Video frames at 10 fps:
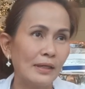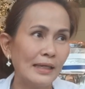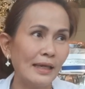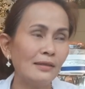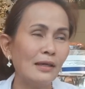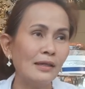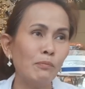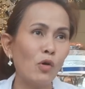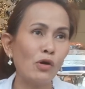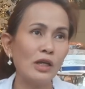
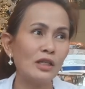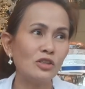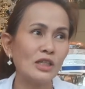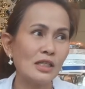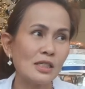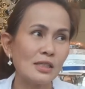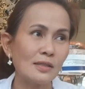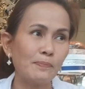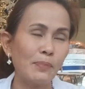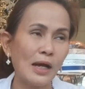Getting more interest
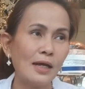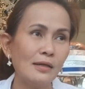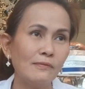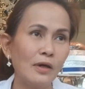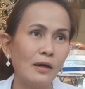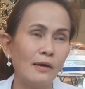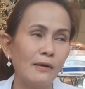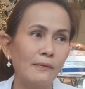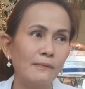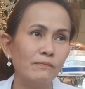pa,
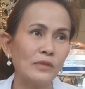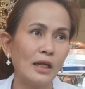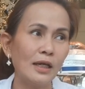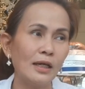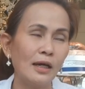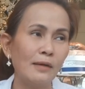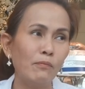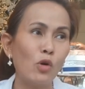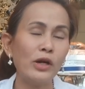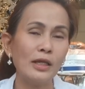
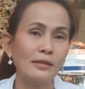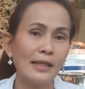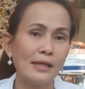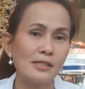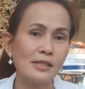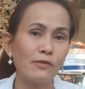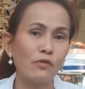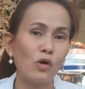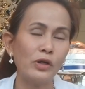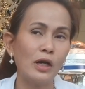talagang more intensive
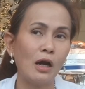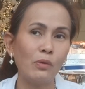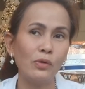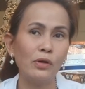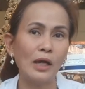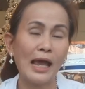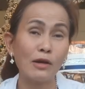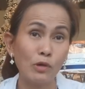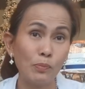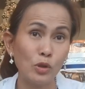on our
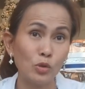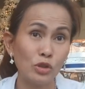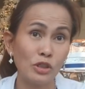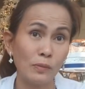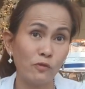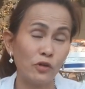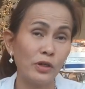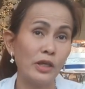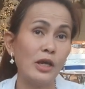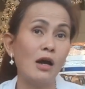agripreneurship for
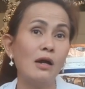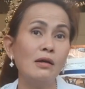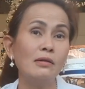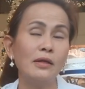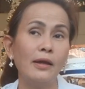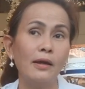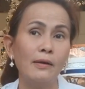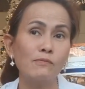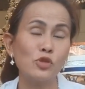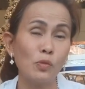the young,
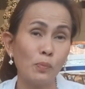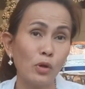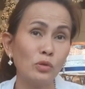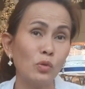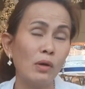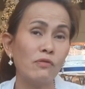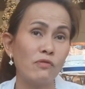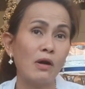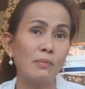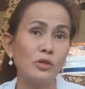support to our
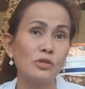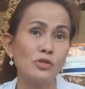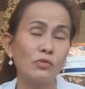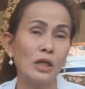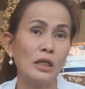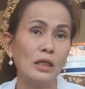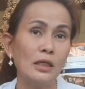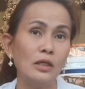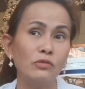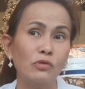farmers really
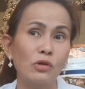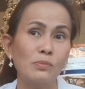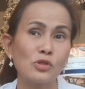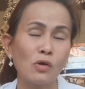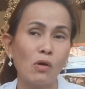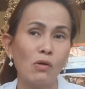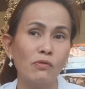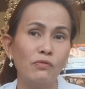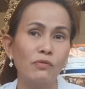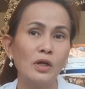in terms of
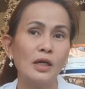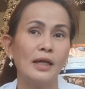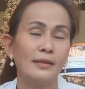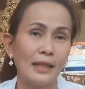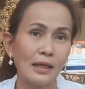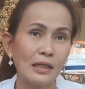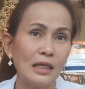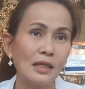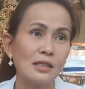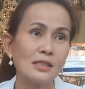
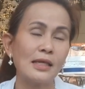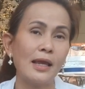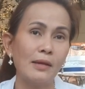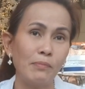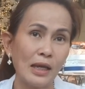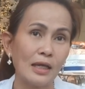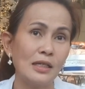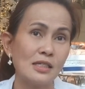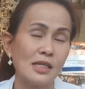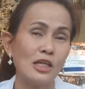techniques and
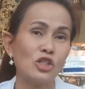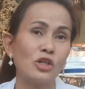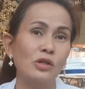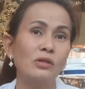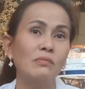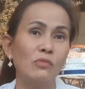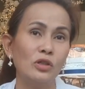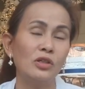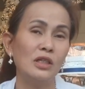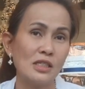mechanization,
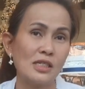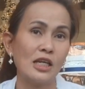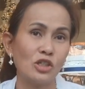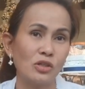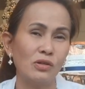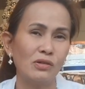modernization.